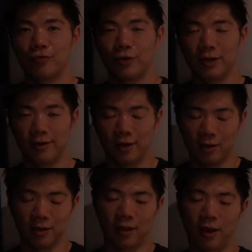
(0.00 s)
really
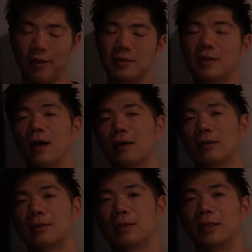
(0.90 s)
indicates
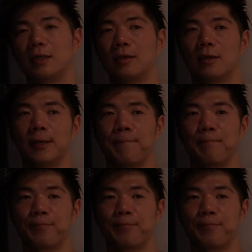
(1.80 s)
that the